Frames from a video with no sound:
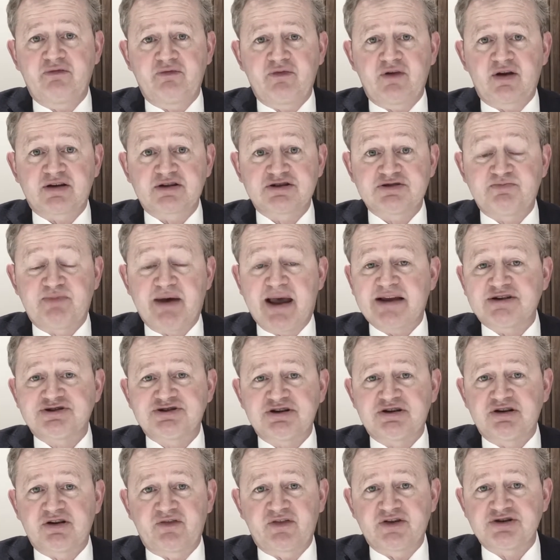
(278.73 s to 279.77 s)

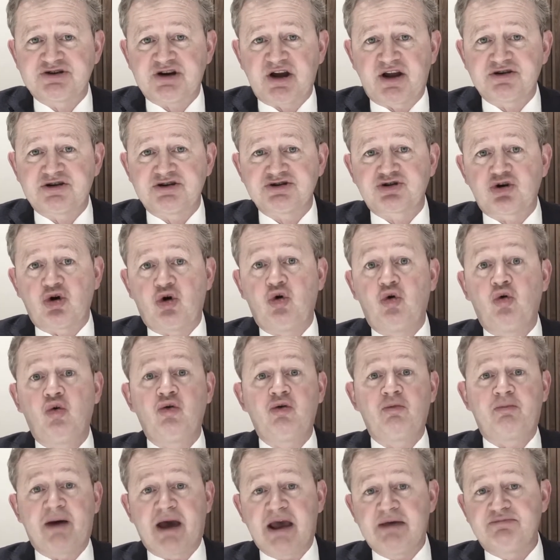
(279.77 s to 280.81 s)
expecting that the judge has got all
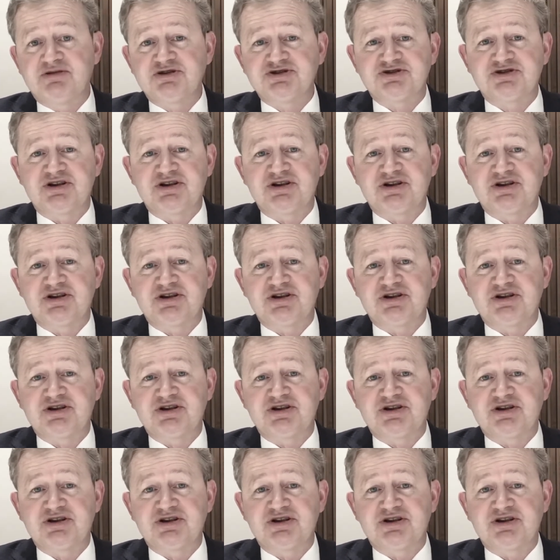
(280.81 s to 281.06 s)
the papers